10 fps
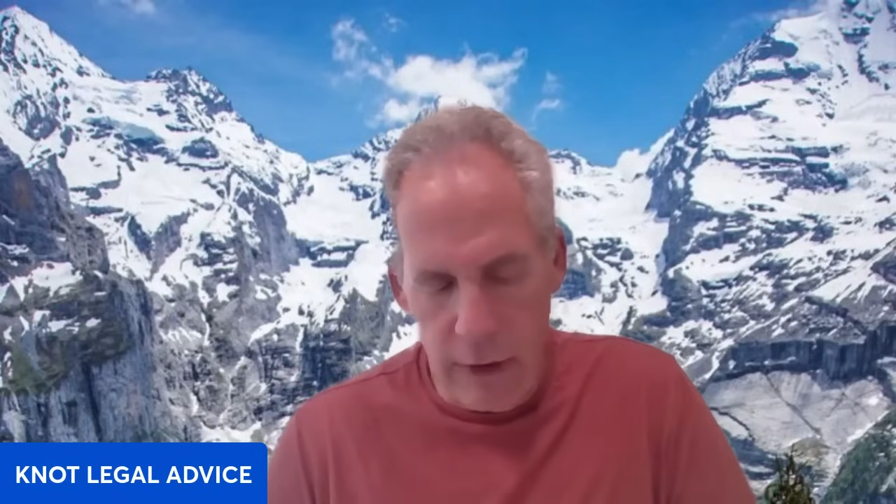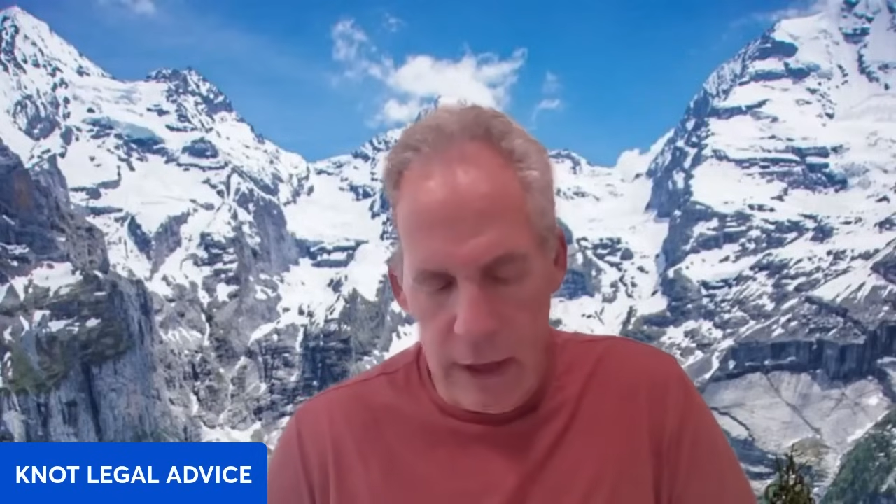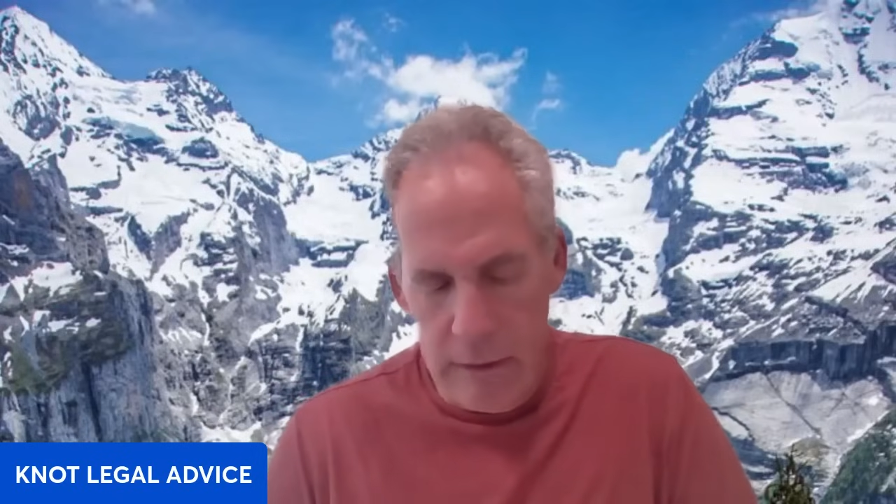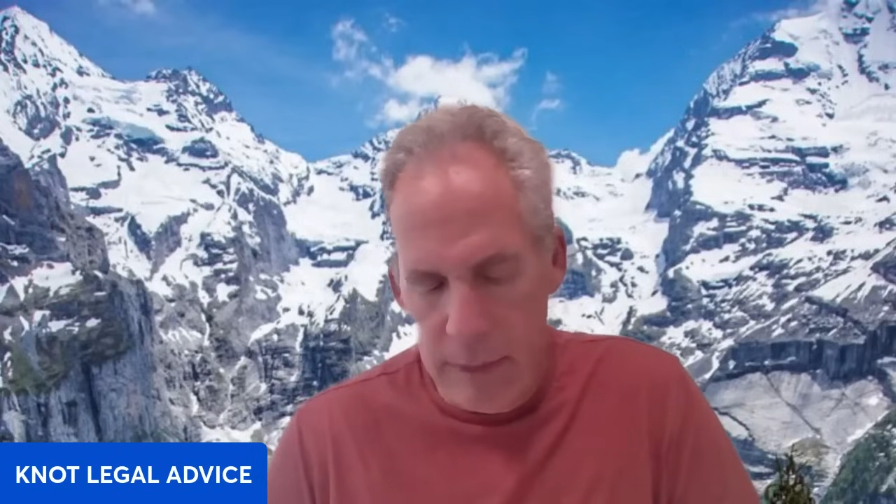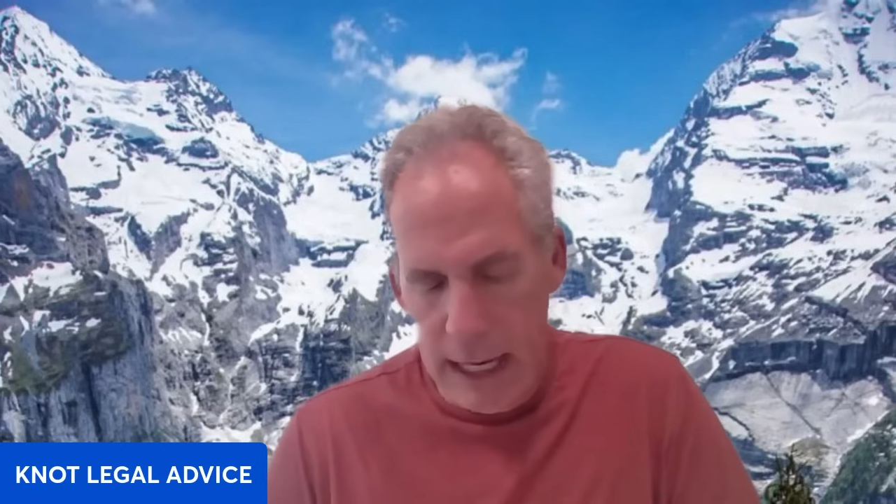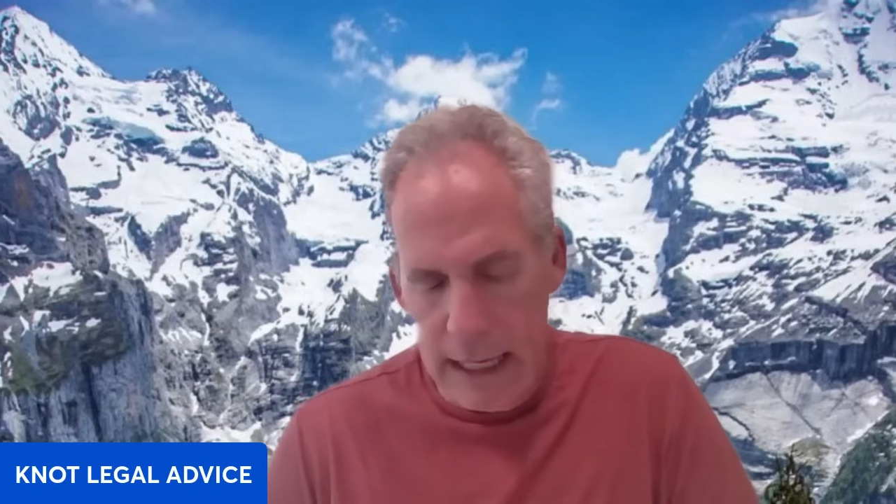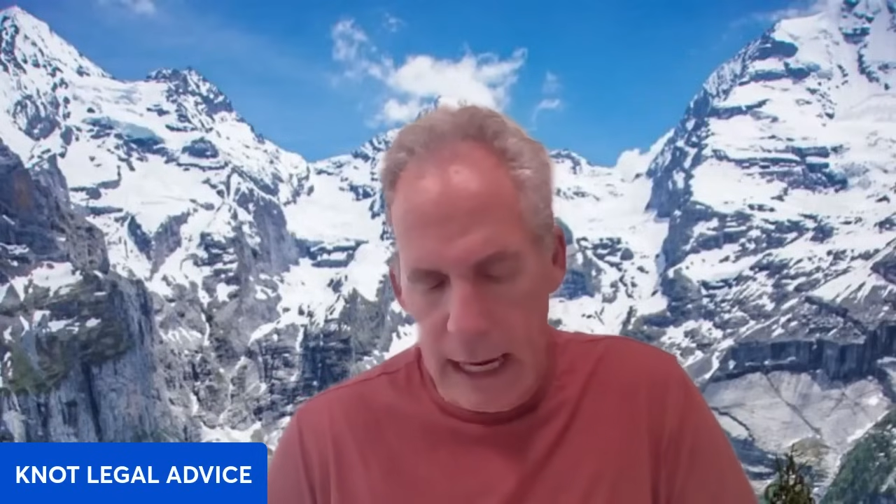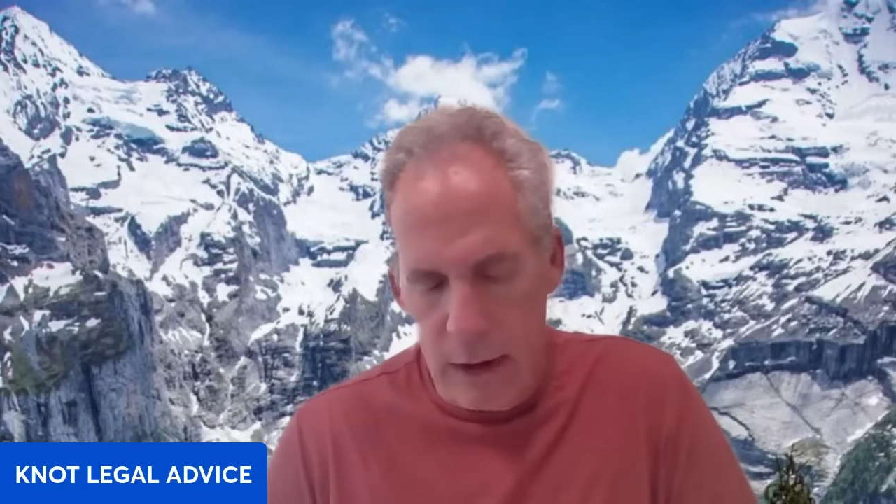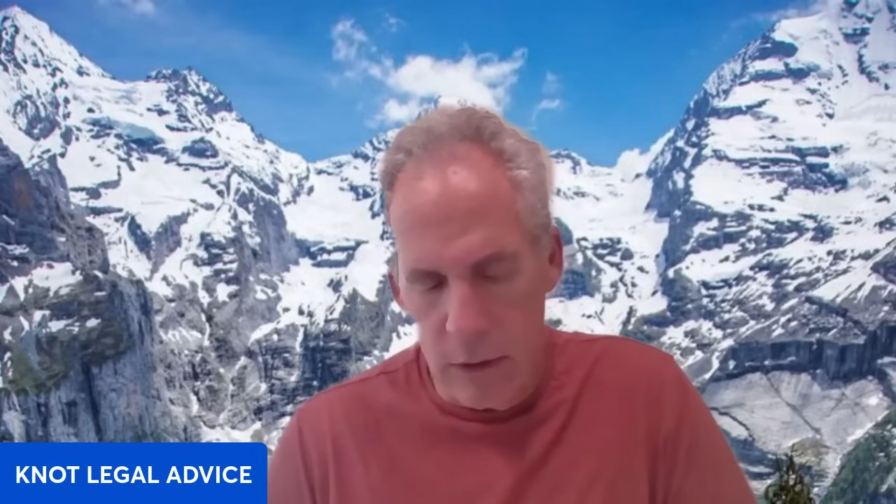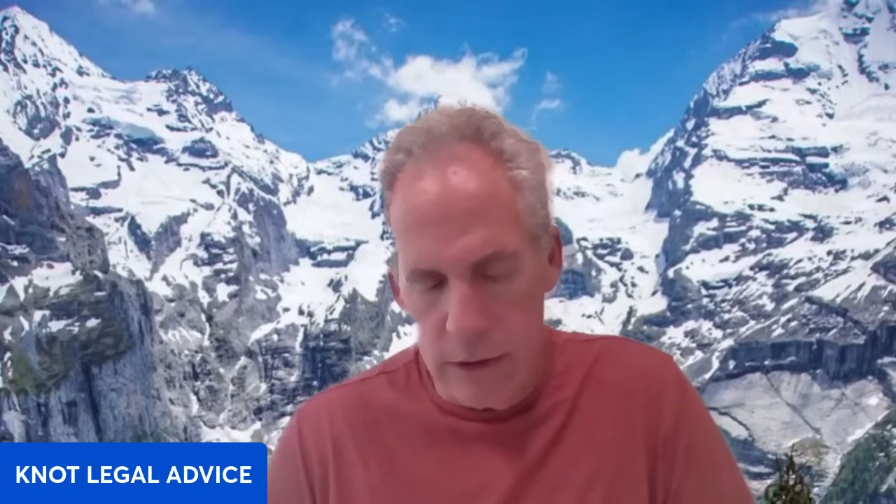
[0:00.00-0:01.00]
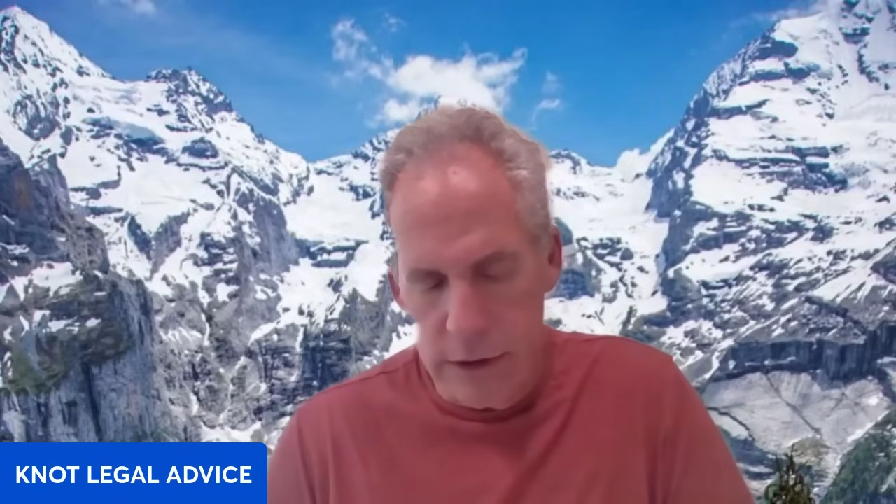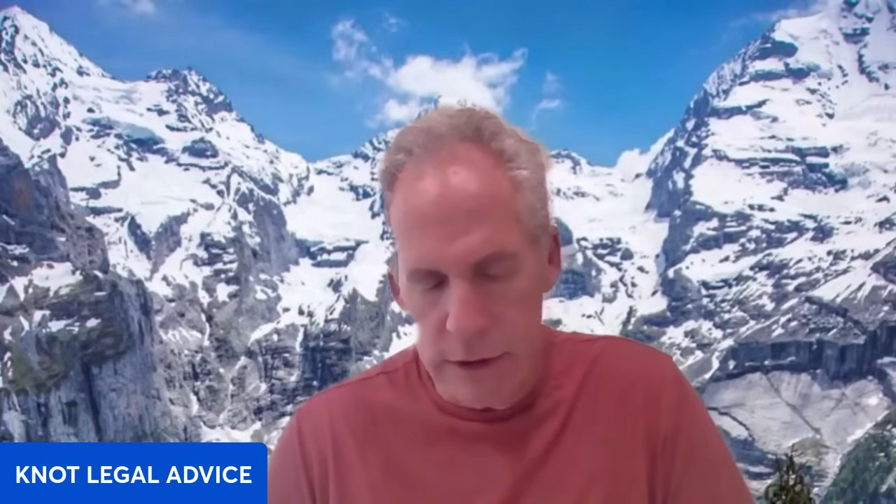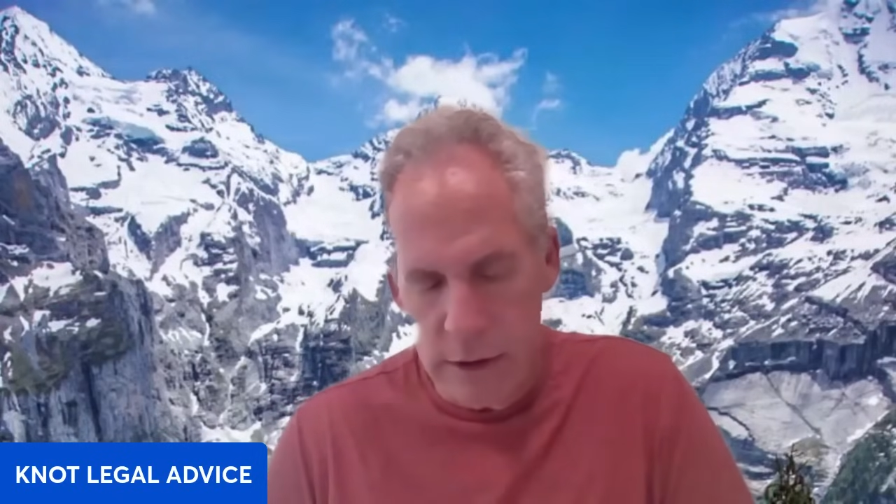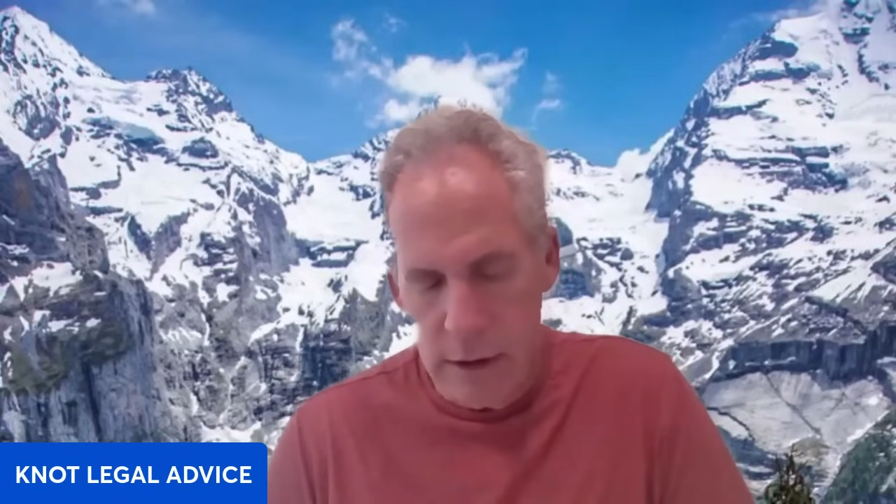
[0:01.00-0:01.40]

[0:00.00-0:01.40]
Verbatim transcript: unpaid hours